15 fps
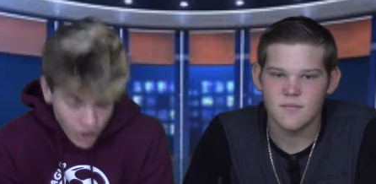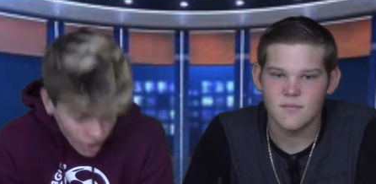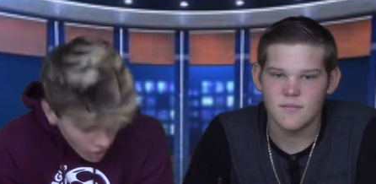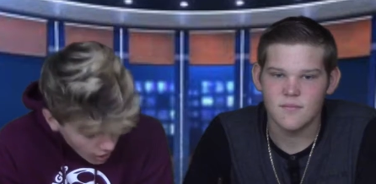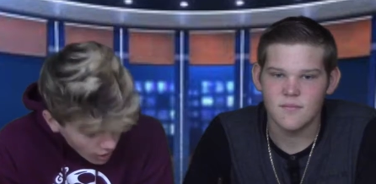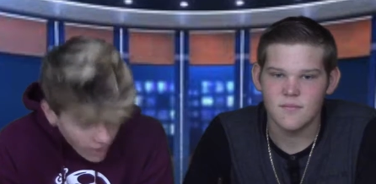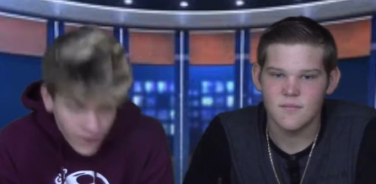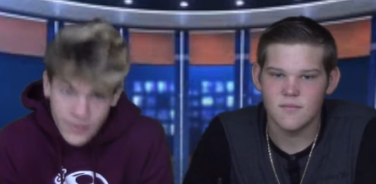
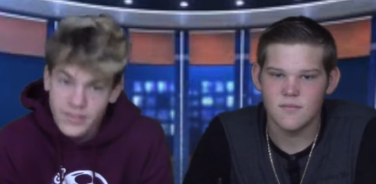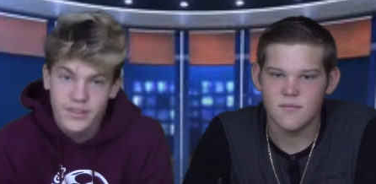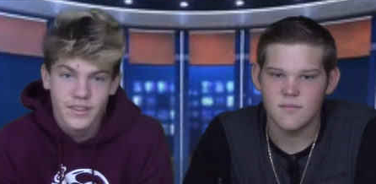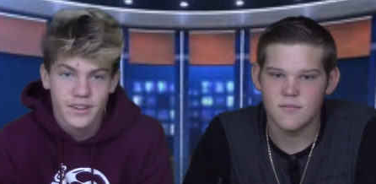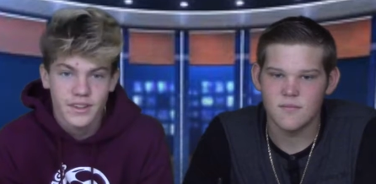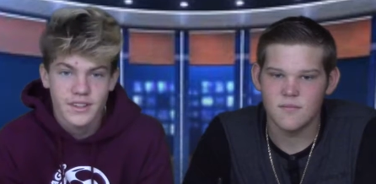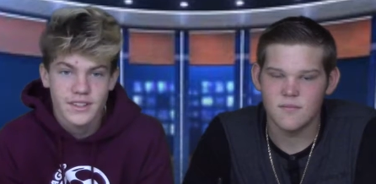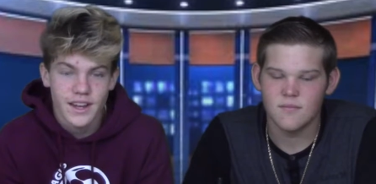
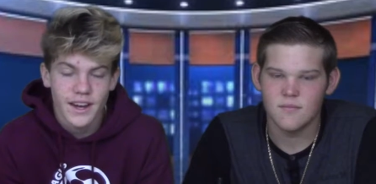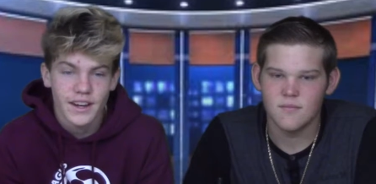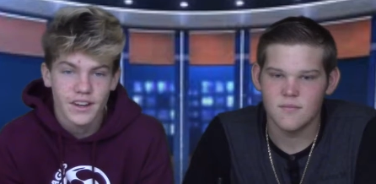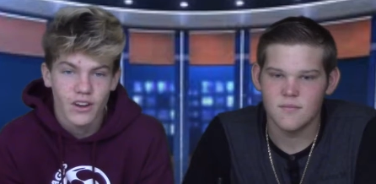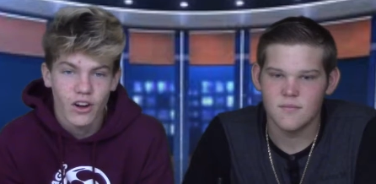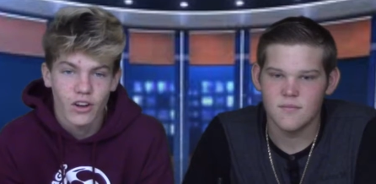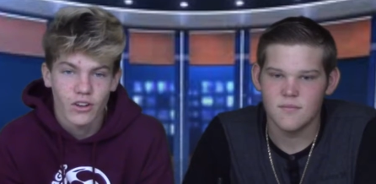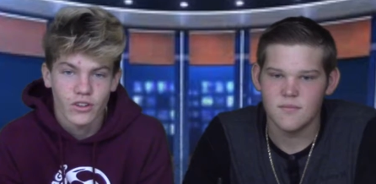Speaker 1: cost is
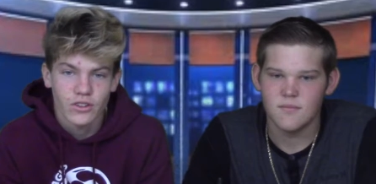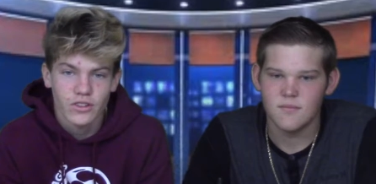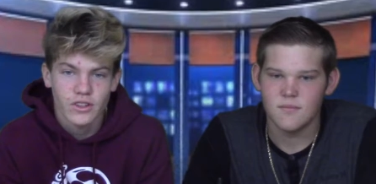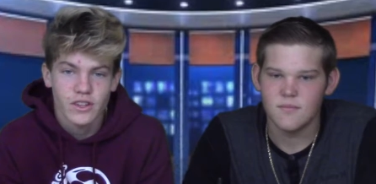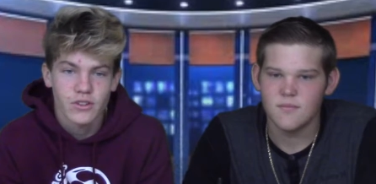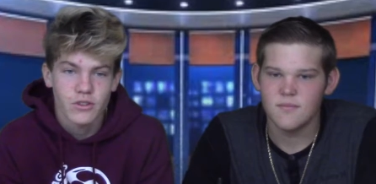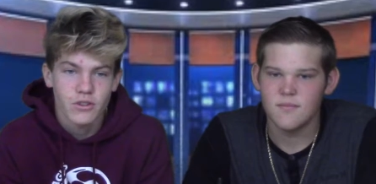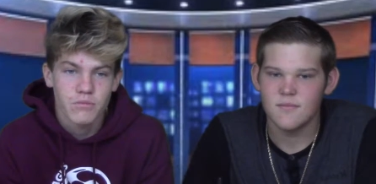
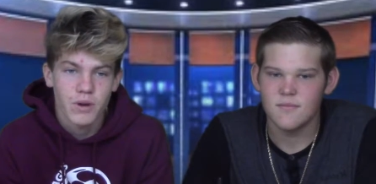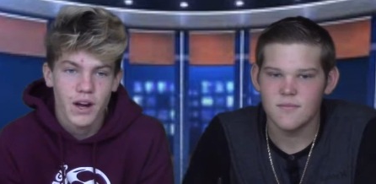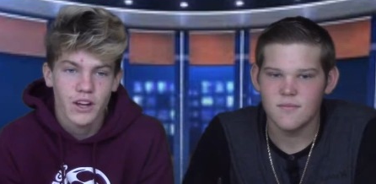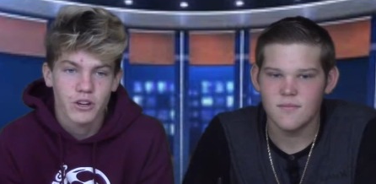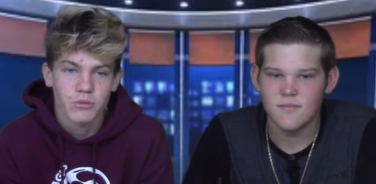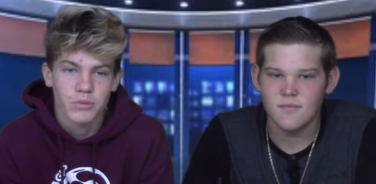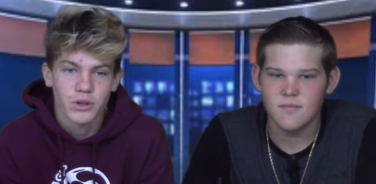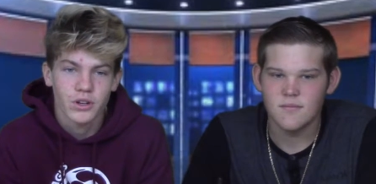$80, and you can
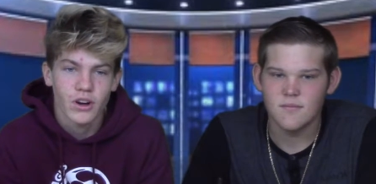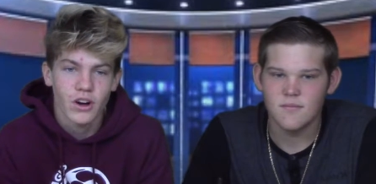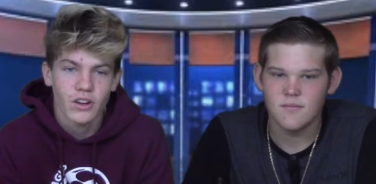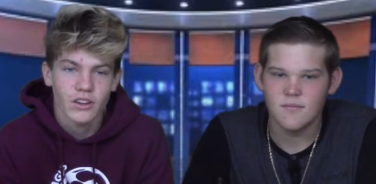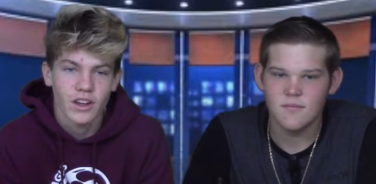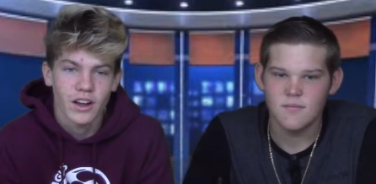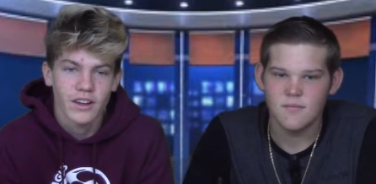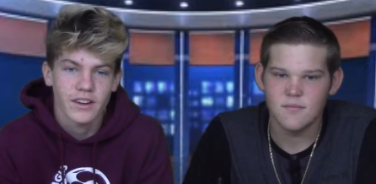buy your book
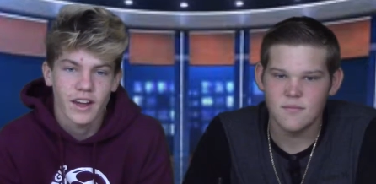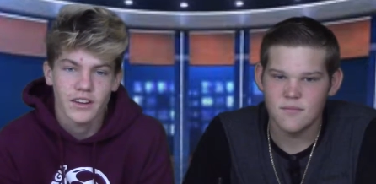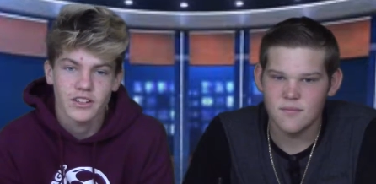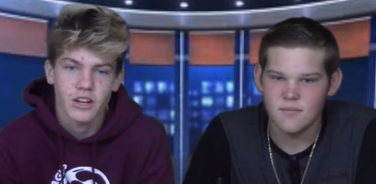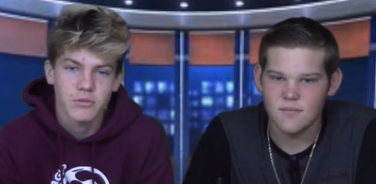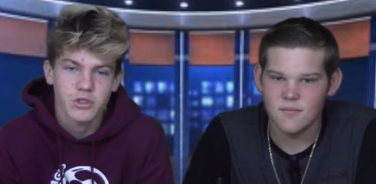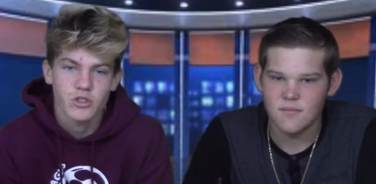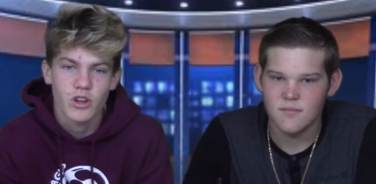online
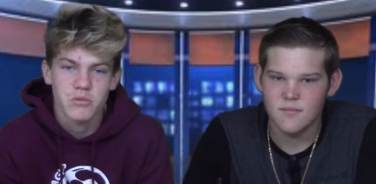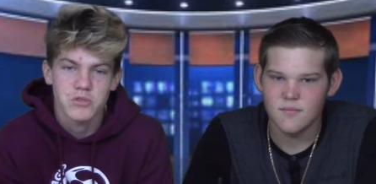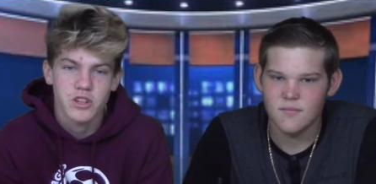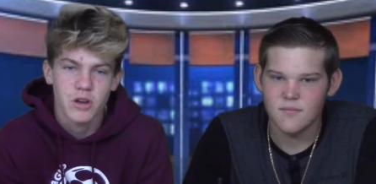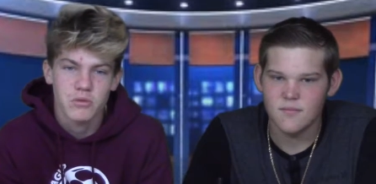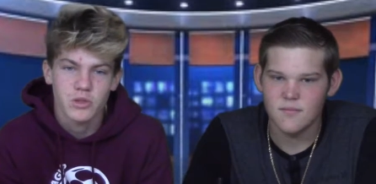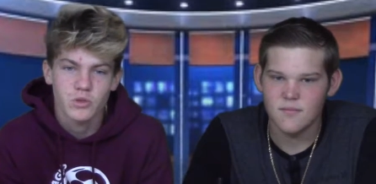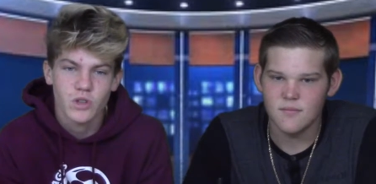at
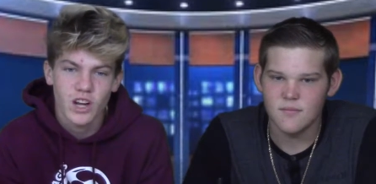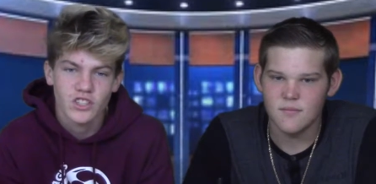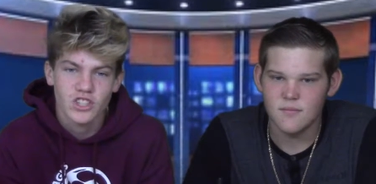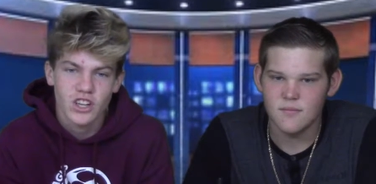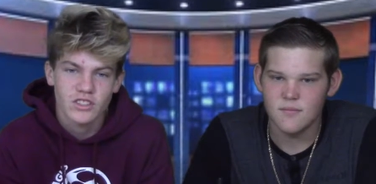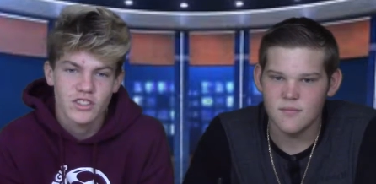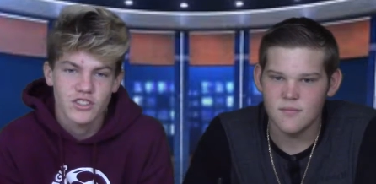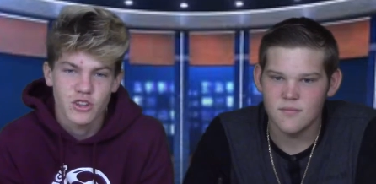
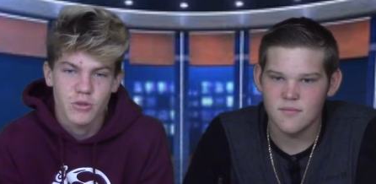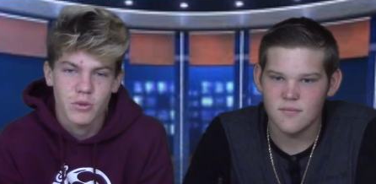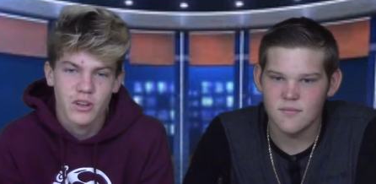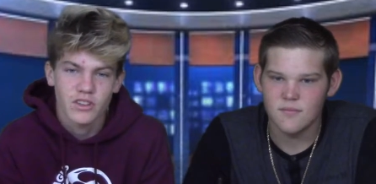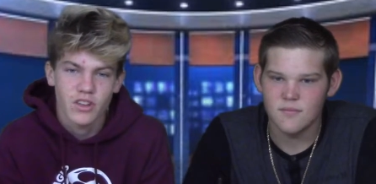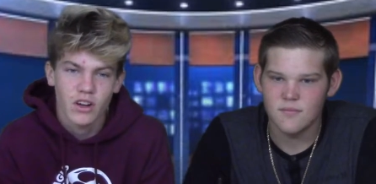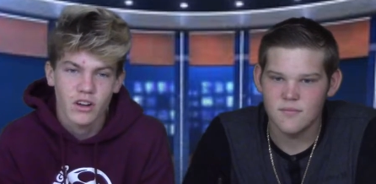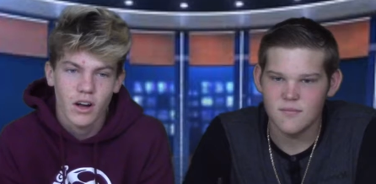
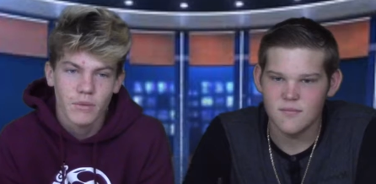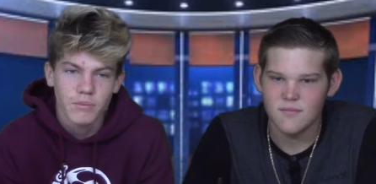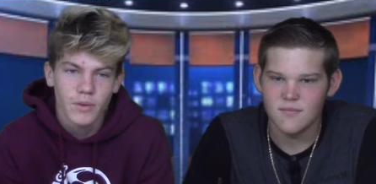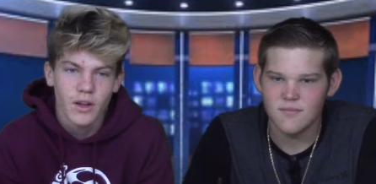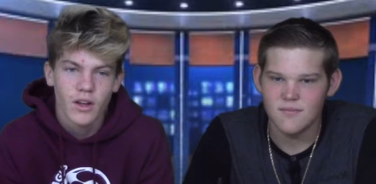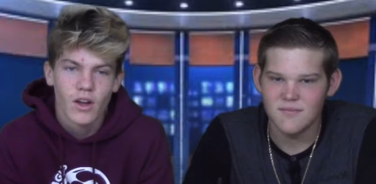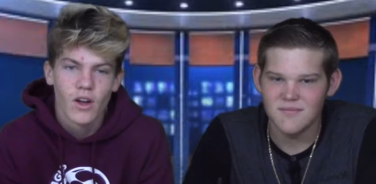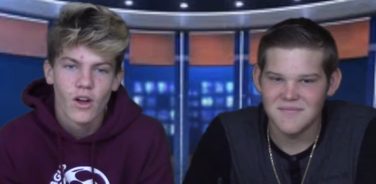
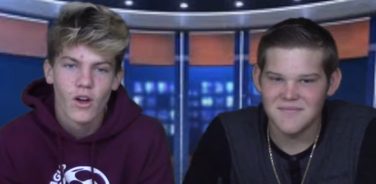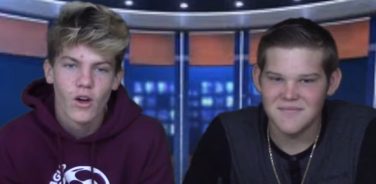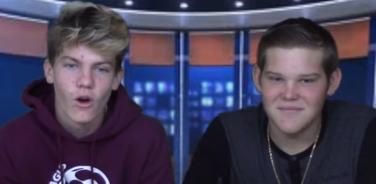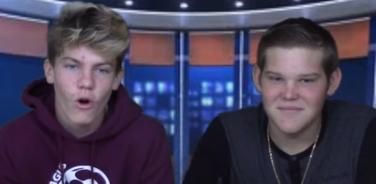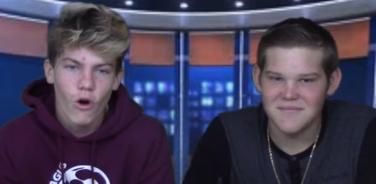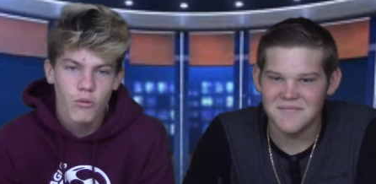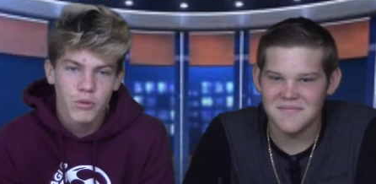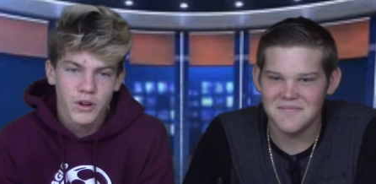
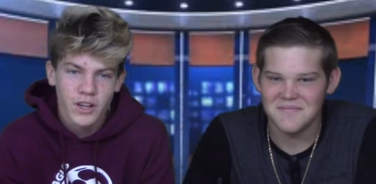www.justin'syearbooks.com or bring